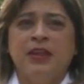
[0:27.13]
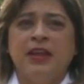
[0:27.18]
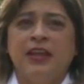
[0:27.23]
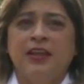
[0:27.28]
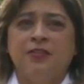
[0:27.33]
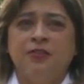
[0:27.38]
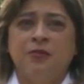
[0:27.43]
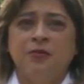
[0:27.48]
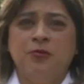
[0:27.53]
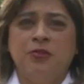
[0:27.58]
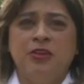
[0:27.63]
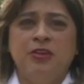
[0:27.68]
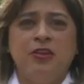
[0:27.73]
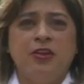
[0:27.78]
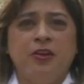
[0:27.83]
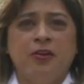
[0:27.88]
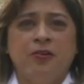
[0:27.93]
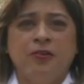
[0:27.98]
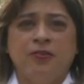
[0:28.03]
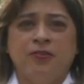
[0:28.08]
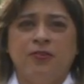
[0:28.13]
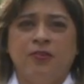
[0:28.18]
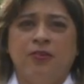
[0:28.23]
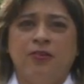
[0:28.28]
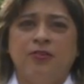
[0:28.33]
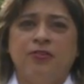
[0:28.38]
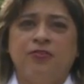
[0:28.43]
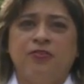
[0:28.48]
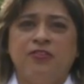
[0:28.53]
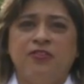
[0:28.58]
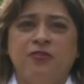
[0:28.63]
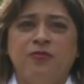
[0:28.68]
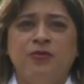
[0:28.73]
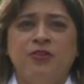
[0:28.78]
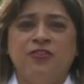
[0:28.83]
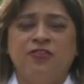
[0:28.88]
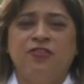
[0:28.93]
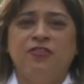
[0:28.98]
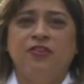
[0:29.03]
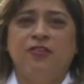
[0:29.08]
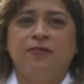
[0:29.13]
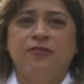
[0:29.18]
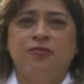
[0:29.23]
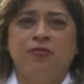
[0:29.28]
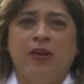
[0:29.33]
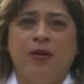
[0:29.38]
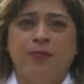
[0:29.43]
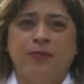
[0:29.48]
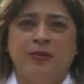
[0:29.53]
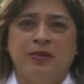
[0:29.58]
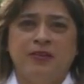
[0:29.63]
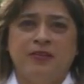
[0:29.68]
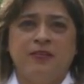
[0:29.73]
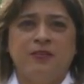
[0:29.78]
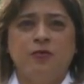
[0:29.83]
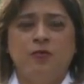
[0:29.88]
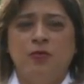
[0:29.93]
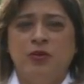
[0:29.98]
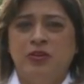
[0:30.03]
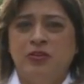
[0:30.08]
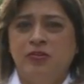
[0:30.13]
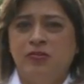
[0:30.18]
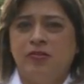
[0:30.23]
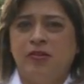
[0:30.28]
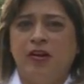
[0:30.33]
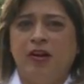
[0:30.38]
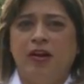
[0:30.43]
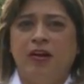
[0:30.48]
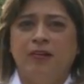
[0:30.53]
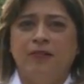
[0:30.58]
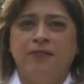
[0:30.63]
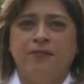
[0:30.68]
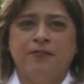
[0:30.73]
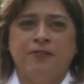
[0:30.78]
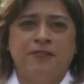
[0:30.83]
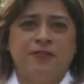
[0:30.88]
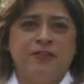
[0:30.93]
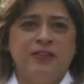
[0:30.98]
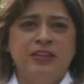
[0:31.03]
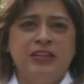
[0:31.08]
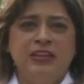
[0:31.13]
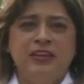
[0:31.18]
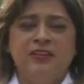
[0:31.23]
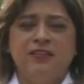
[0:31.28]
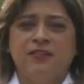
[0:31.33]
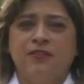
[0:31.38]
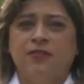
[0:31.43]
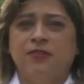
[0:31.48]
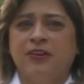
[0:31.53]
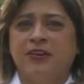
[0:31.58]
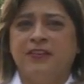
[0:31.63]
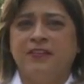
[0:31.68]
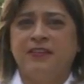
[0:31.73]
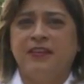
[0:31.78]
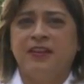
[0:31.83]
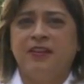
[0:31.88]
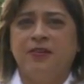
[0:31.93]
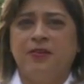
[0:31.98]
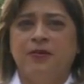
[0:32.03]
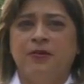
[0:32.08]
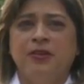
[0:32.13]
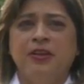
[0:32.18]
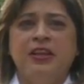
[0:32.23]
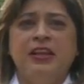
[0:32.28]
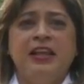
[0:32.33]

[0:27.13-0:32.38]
and through the aerosol transmission of droplets when you cough, sneeze, or exhale.